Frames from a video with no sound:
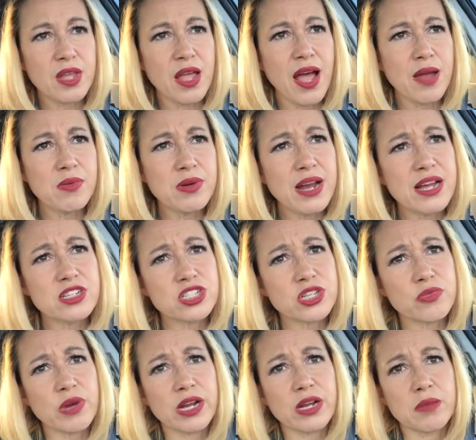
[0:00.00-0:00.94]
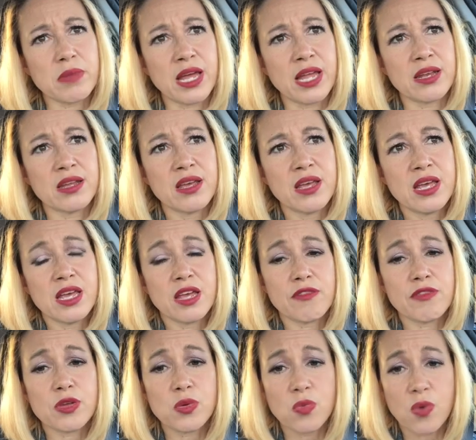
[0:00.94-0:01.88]
I would actually recommend
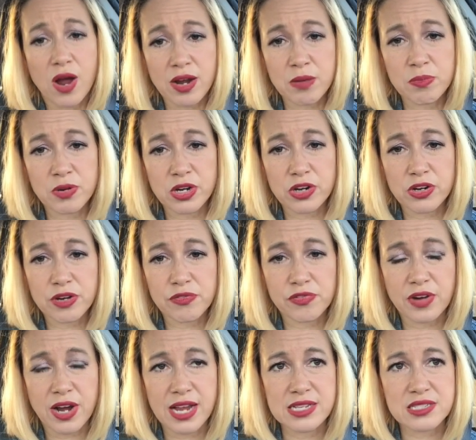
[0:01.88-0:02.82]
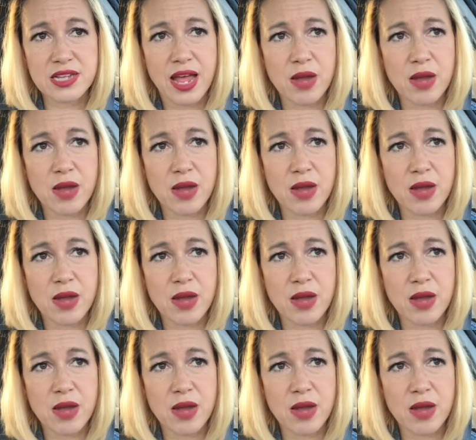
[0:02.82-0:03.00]
if you want a burger and fries,